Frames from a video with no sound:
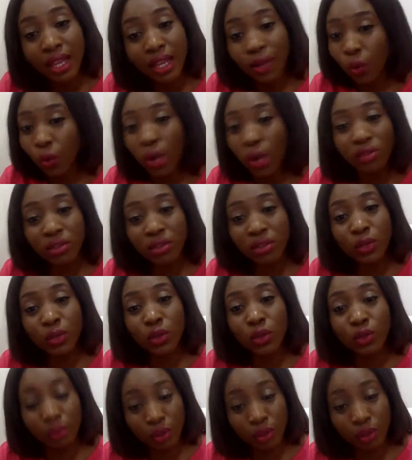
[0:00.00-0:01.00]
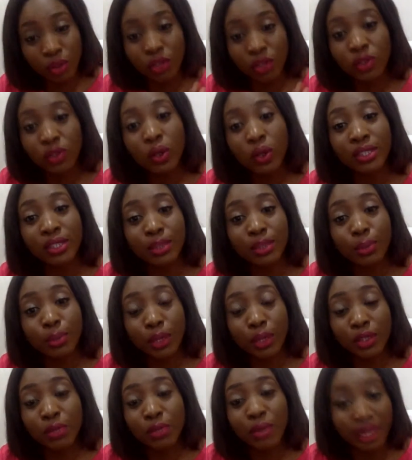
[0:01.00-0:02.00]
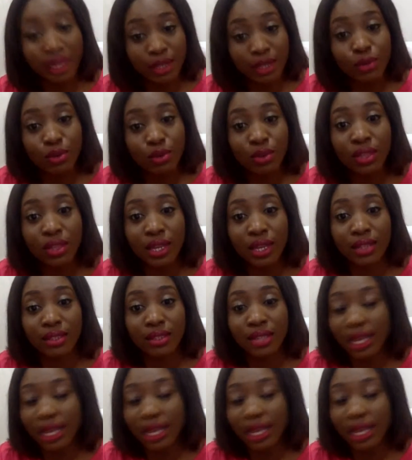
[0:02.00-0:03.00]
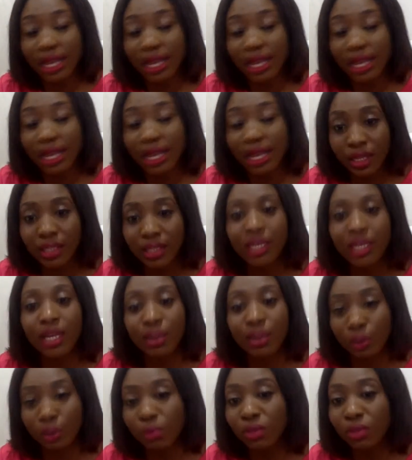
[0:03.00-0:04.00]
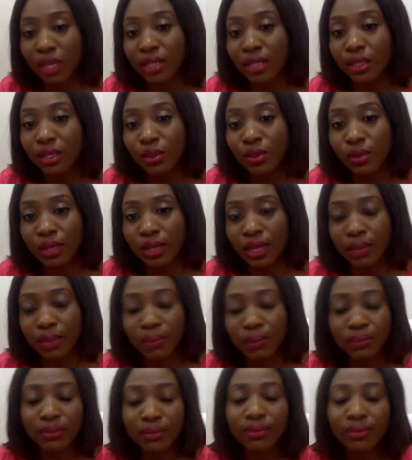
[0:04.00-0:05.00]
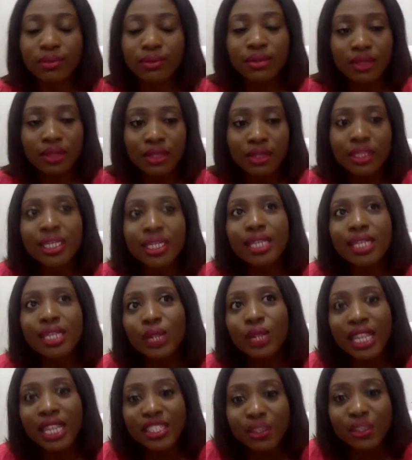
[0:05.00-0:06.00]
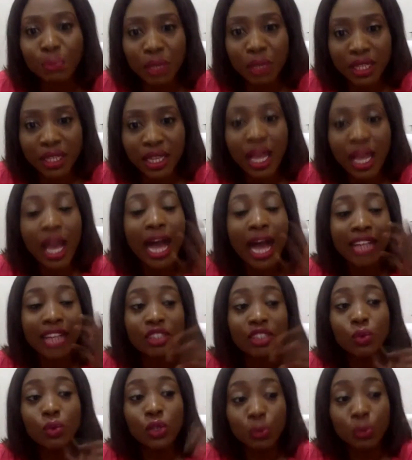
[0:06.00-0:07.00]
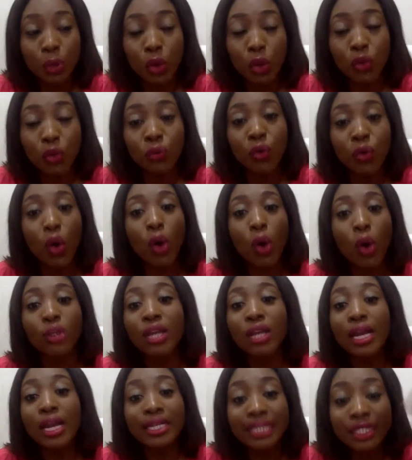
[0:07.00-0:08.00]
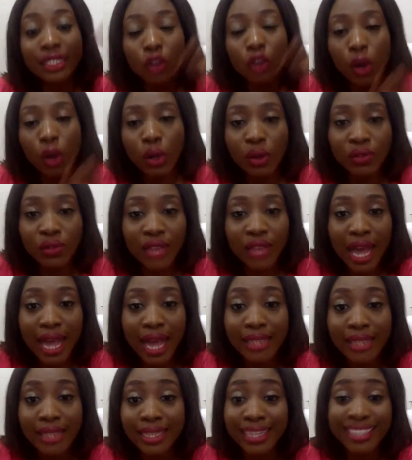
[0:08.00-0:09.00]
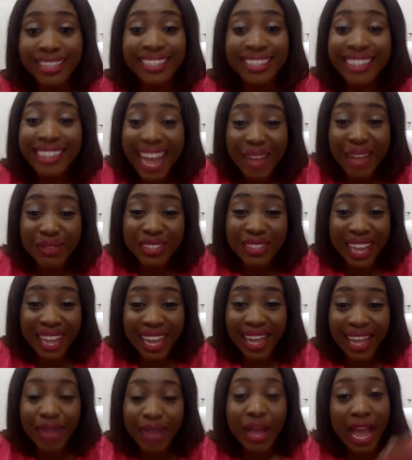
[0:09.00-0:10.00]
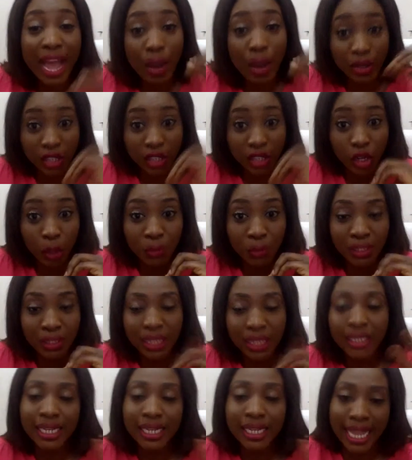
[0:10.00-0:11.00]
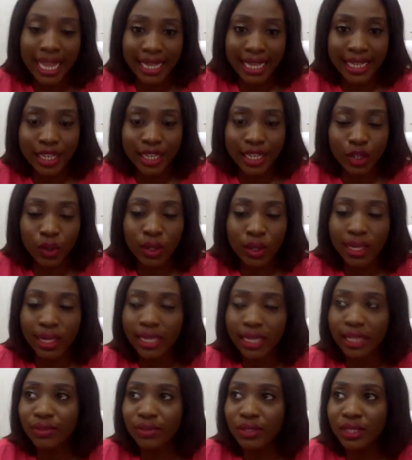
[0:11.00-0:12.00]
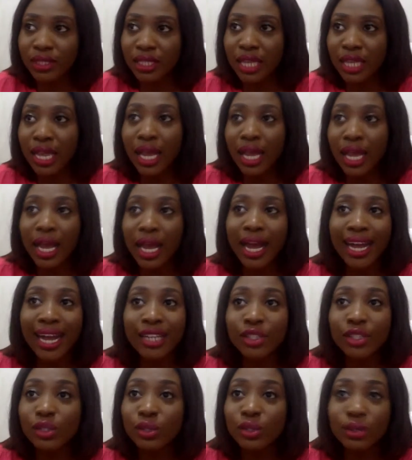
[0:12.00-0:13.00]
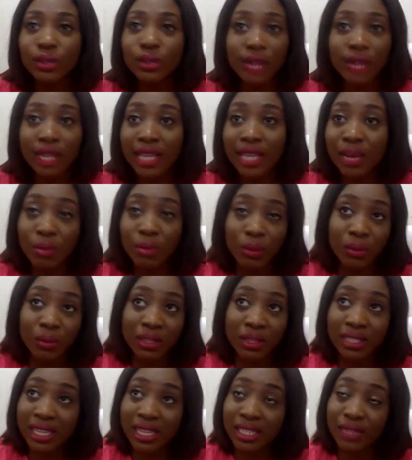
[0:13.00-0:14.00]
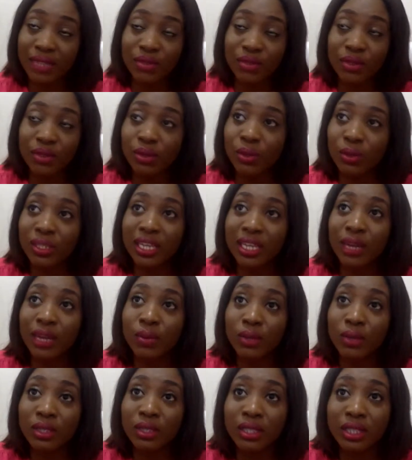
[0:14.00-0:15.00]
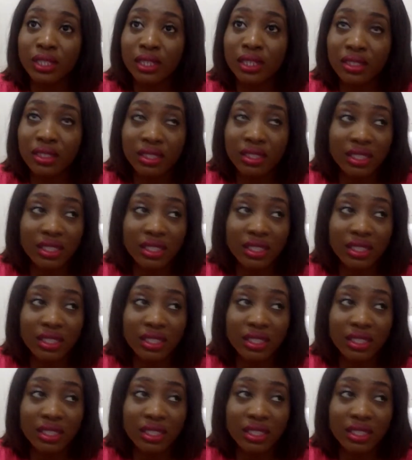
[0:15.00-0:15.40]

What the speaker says: What remained was for me to insult the person, but I didn't do that. I didn't do that. I can promise you I didn't do that. And let's speak. As in, we spoke on phone, did all of that. And after, I was still upset. Then I ended the call and everything. And at that moment, I didn't even know what I wanted. I was just